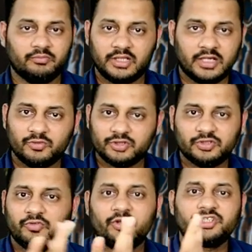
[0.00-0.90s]
That was the
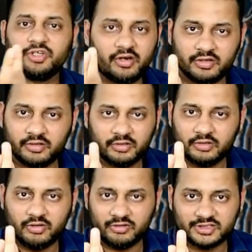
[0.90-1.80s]
for sure
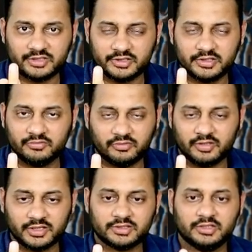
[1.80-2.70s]
cost
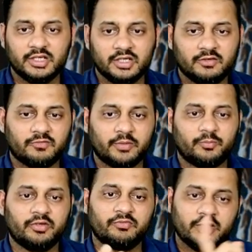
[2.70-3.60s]
for us.
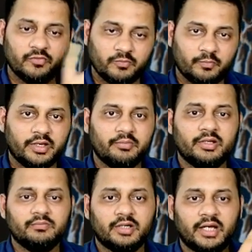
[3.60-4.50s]
5.5
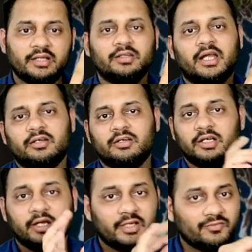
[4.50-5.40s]
premium and that.
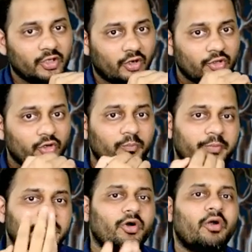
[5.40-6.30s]
It will not go
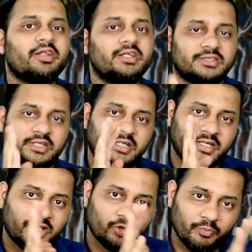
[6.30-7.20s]
beyond this.
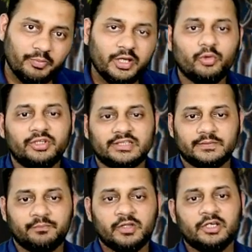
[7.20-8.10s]
It can go below
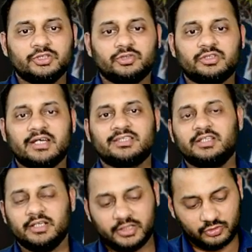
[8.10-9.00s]
this. So that is
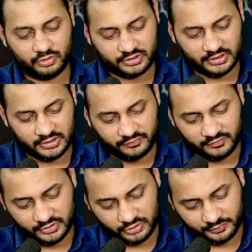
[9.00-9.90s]
the net cost in the
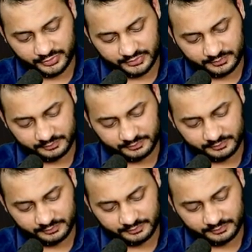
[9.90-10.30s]
first option.